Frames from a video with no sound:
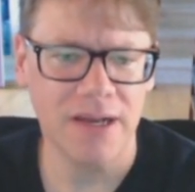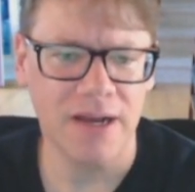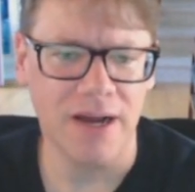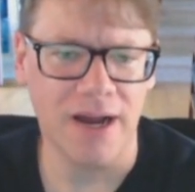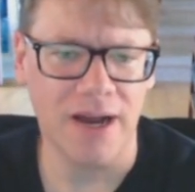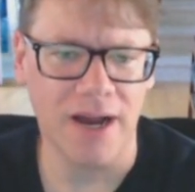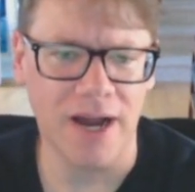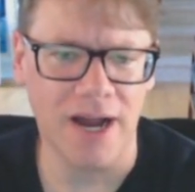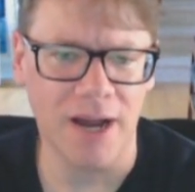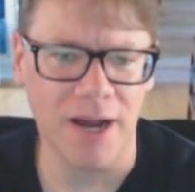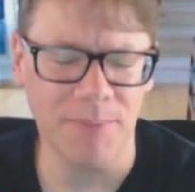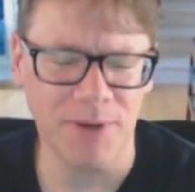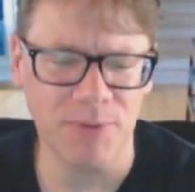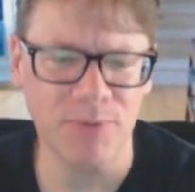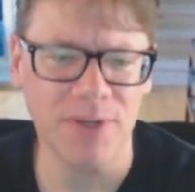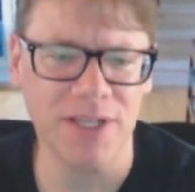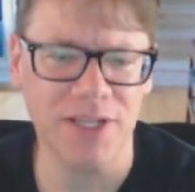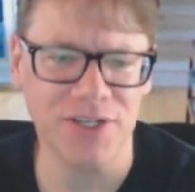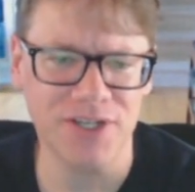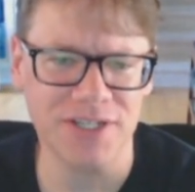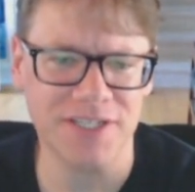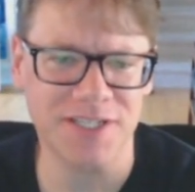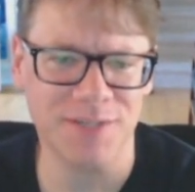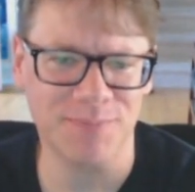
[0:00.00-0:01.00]
Um, it
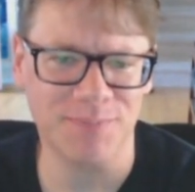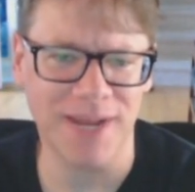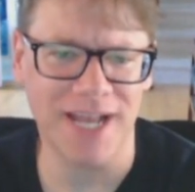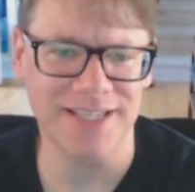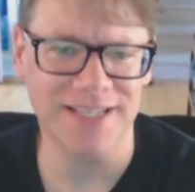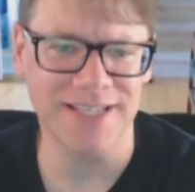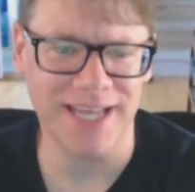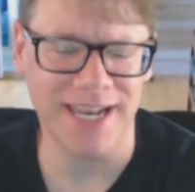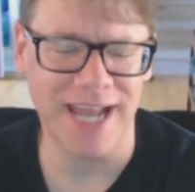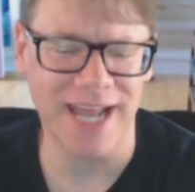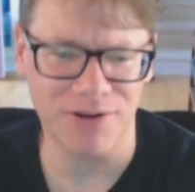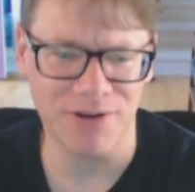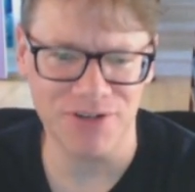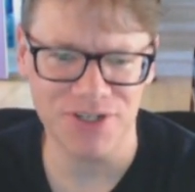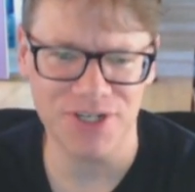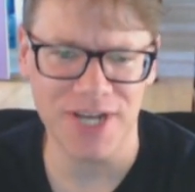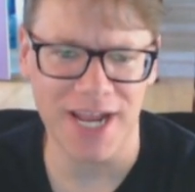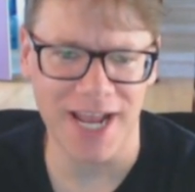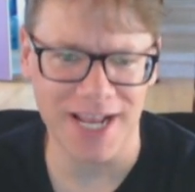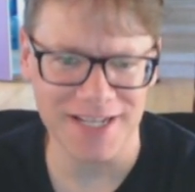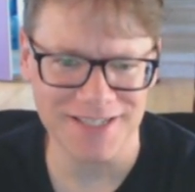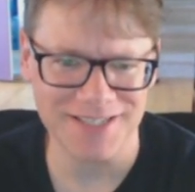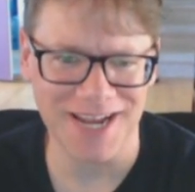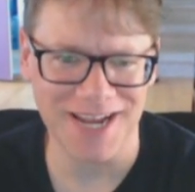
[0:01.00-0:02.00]
really just depends on how
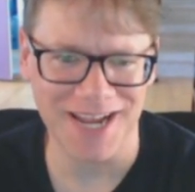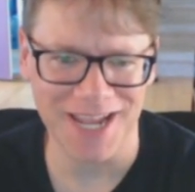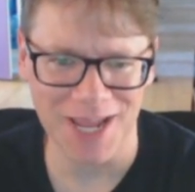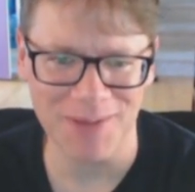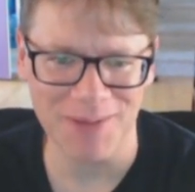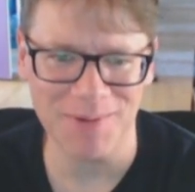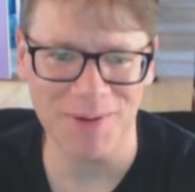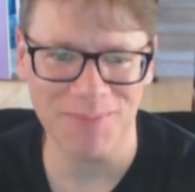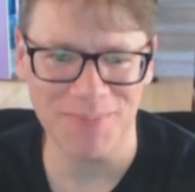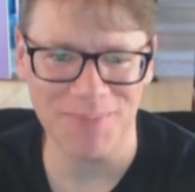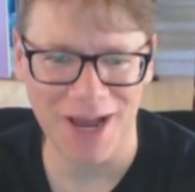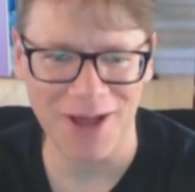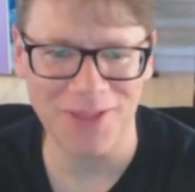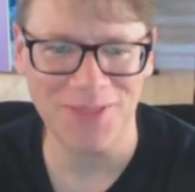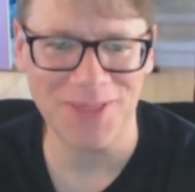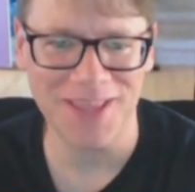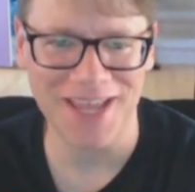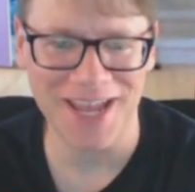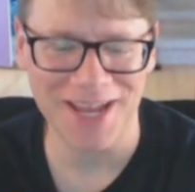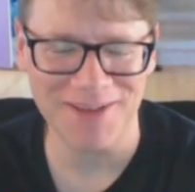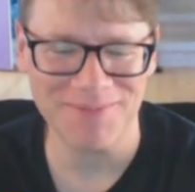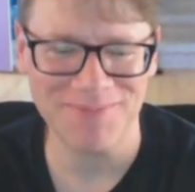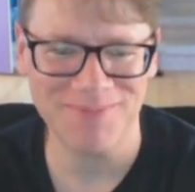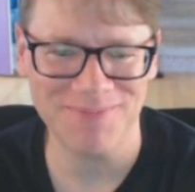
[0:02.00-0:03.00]
jazzed I am about
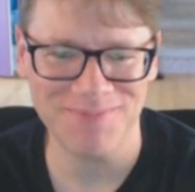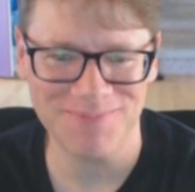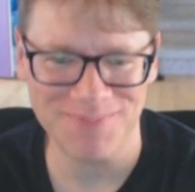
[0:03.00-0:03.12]
that